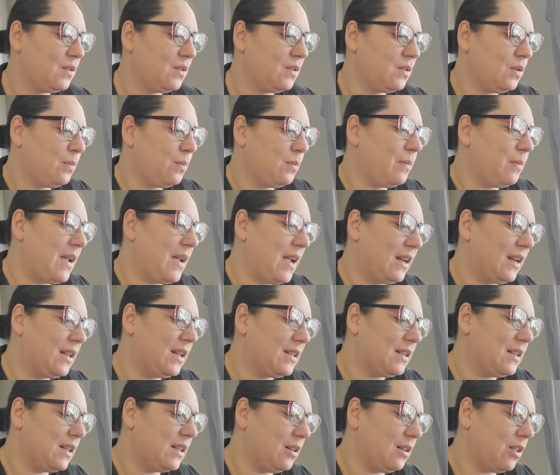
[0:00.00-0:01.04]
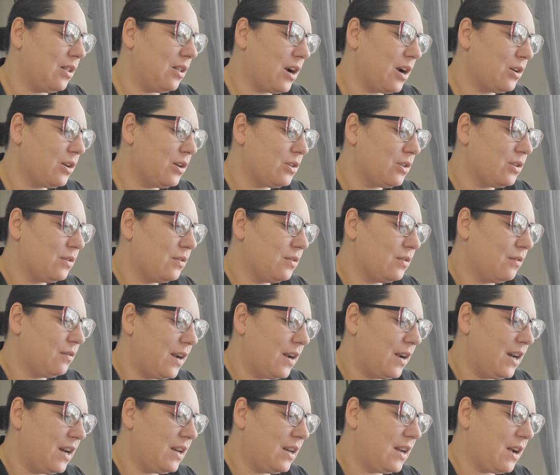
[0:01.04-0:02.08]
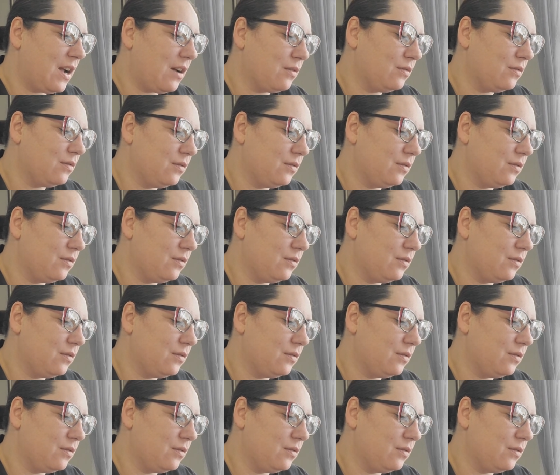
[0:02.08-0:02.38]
Super magnets in the large. Write it down.